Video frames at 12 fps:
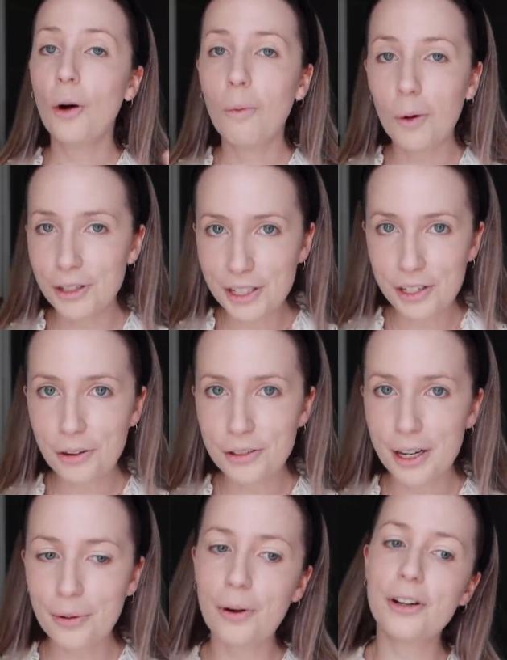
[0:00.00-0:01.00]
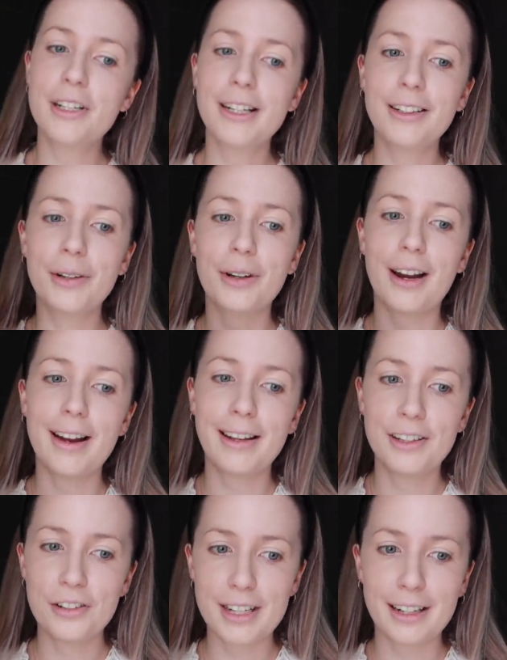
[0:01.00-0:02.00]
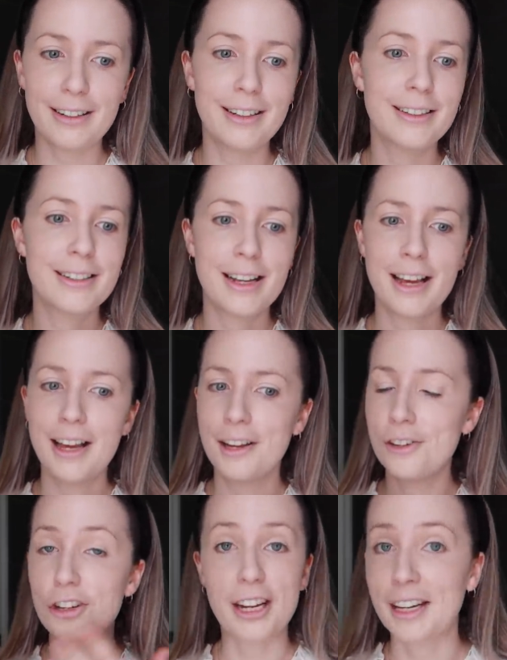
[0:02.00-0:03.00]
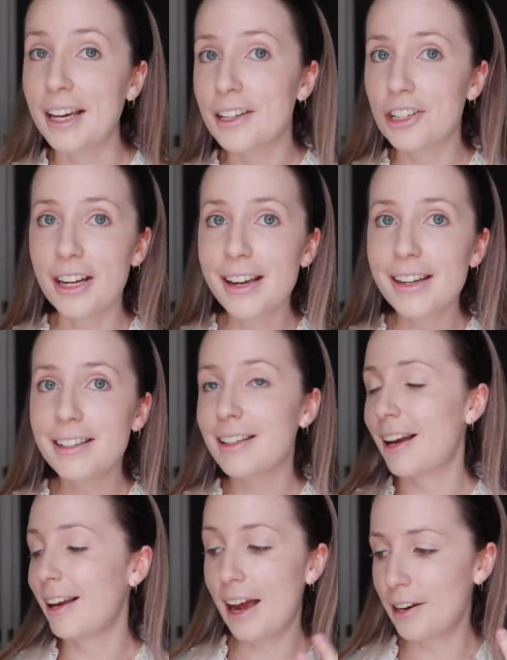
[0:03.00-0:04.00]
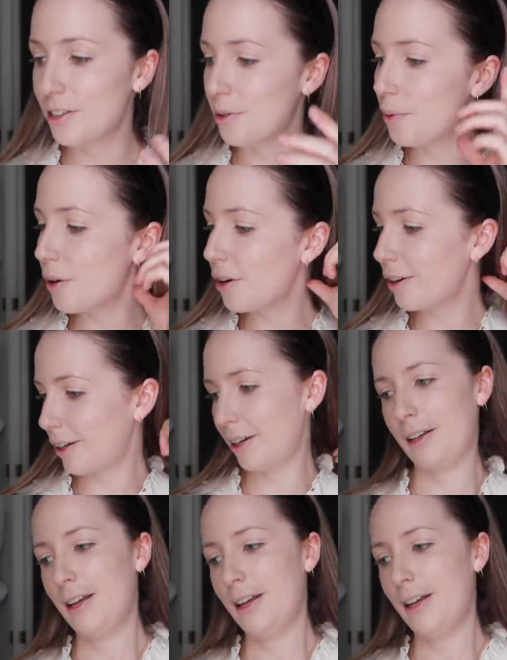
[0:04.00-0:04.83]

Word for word: What does hotel quarantine look like in New Zealand? Do you get a kitchenette? Like, how does it work?